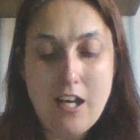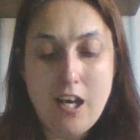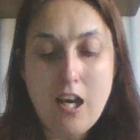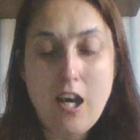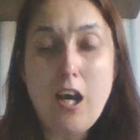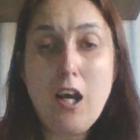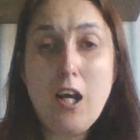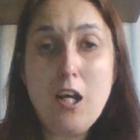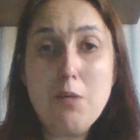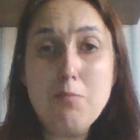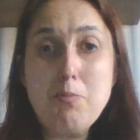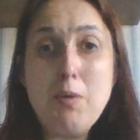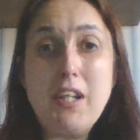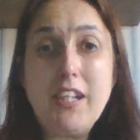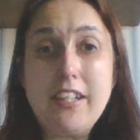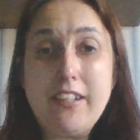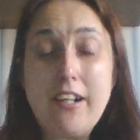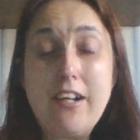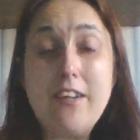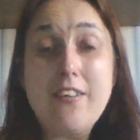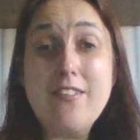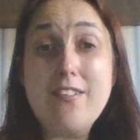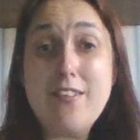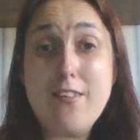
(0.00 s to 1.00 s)
I hope it
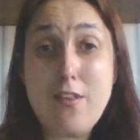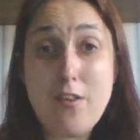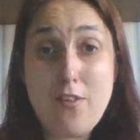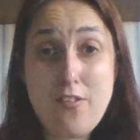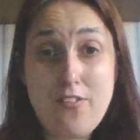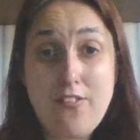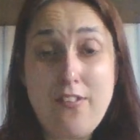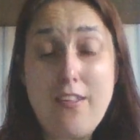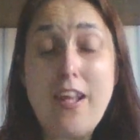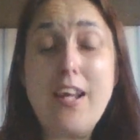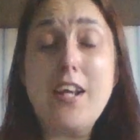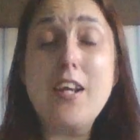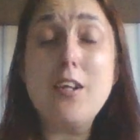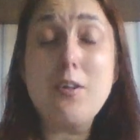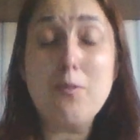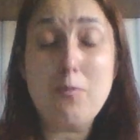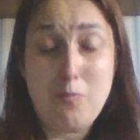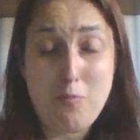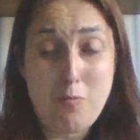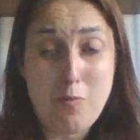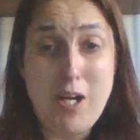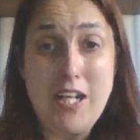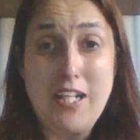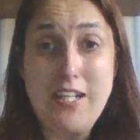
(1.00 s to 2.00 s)
goes as uh,
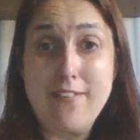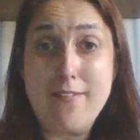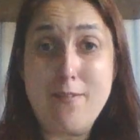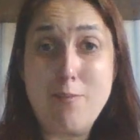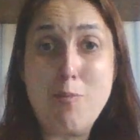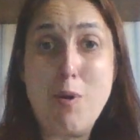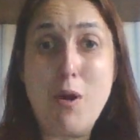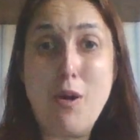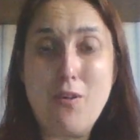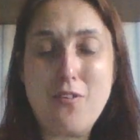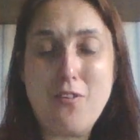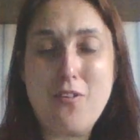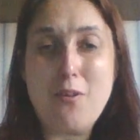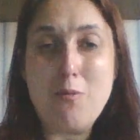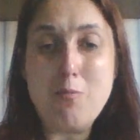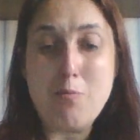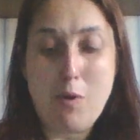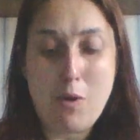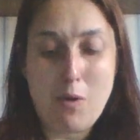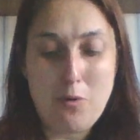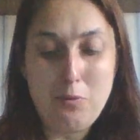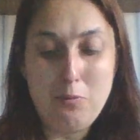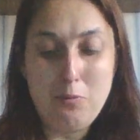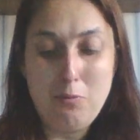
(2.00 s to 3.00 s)
well as
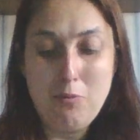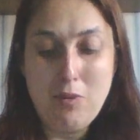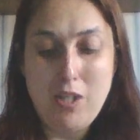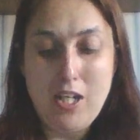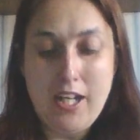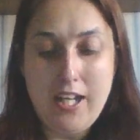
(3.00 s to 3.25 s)
possible